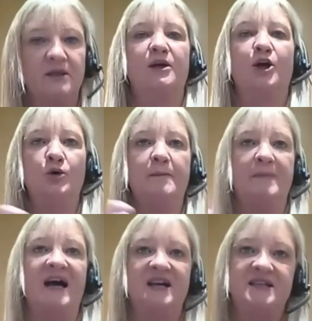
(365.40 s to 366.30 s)
who are
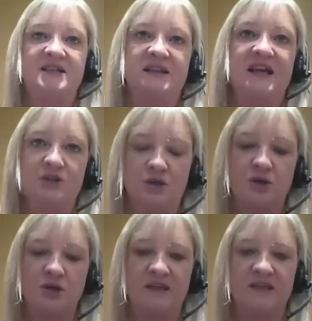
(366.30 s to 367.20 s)
party to that
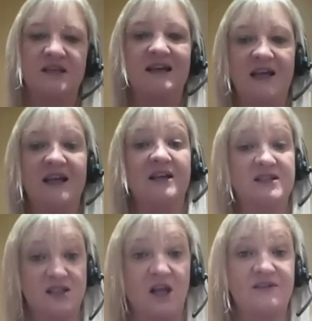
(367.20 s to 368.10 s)
document in
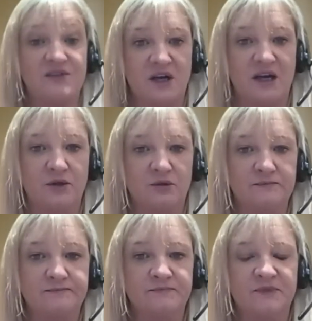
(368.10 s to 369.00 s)
its life cycle.
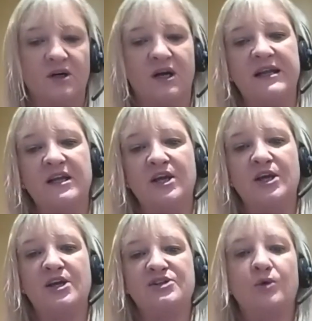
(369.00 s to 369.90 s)
All right.
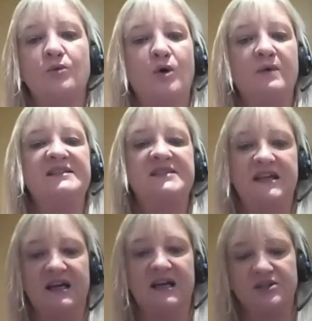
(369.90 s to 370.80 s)
So what we set
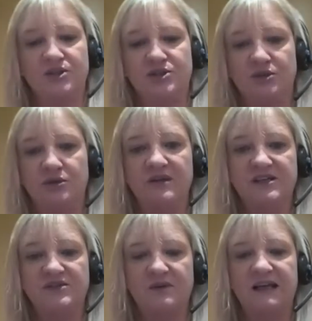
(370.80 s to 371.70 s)
out to do
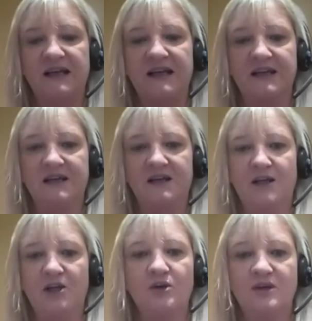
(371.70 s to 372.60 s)
is really
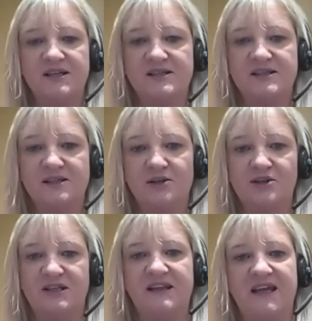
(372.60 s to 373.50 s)
look at a
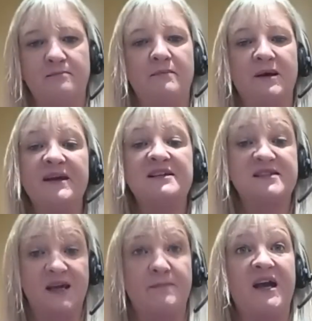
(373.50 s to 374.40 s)
solution that mimics
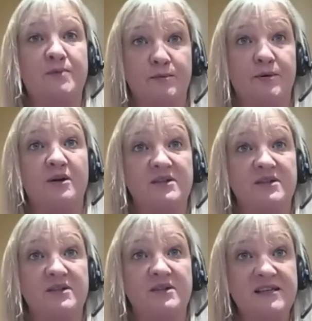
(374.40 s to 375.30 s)
that paper process.
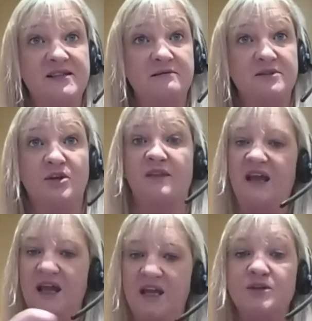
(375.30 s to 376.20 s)
So the
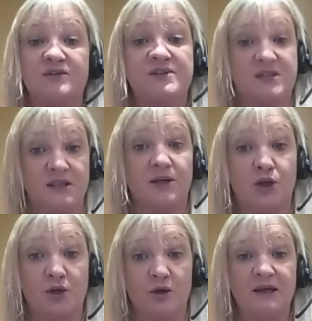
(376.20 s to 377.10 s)
handoffs still occur,